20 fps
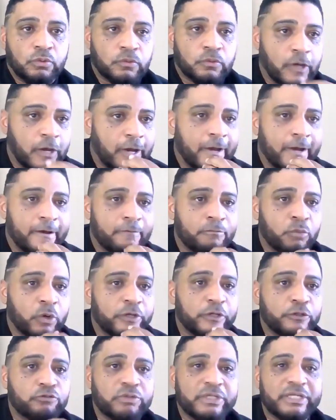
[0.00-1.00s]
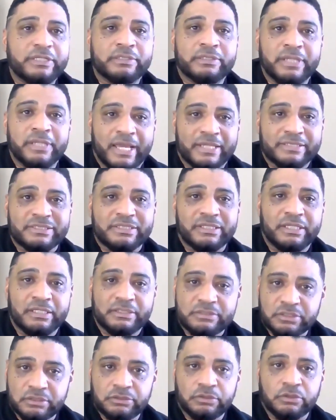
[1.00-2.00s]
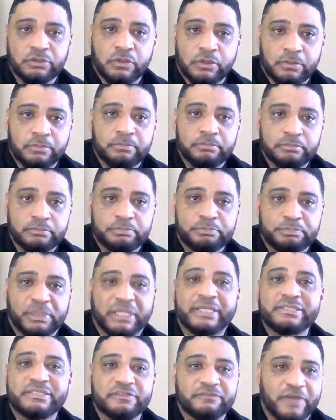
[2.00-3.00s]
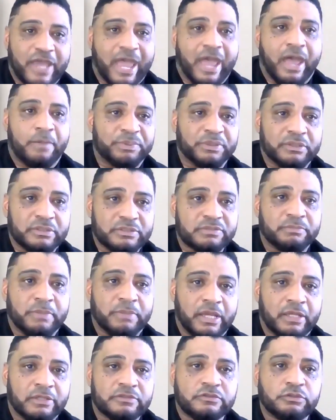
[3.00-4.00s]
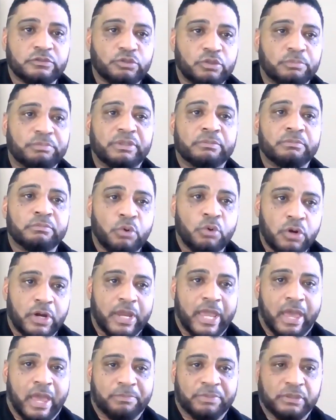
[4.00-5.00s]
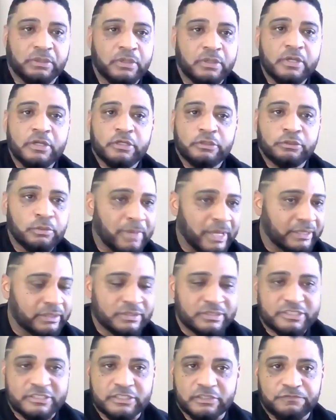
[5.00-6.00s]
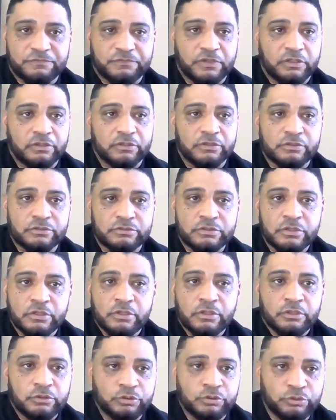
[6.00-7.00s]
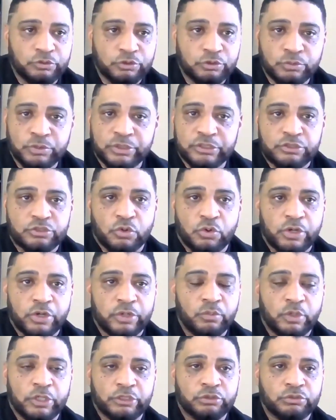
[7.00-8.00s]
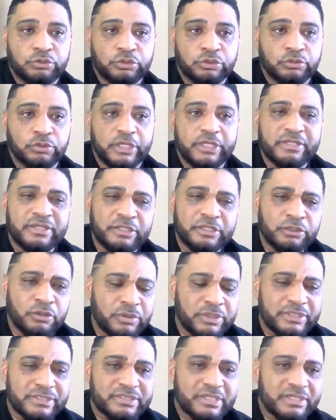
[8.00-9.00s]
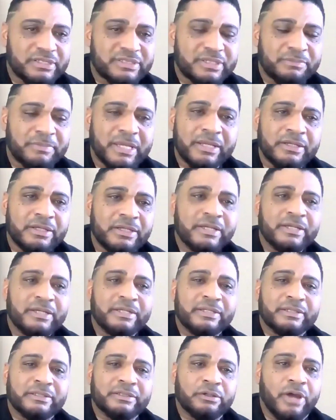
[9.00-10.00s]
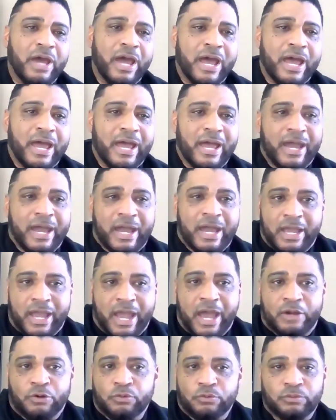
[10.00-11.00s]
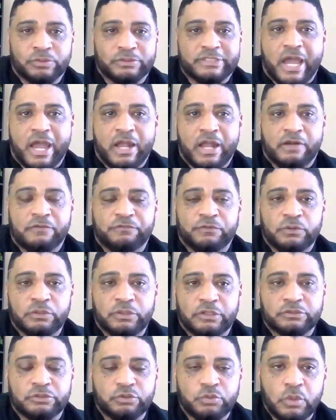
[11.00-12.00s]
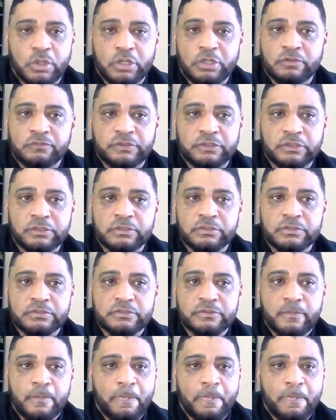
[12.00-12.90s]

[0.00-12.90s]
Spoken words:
What do you need next to get to your place of happiness, man, so you can be more happy? You're making 6 figures. You enjoy what you do. You know what he said? He said, man, I don't retire for another 12 years.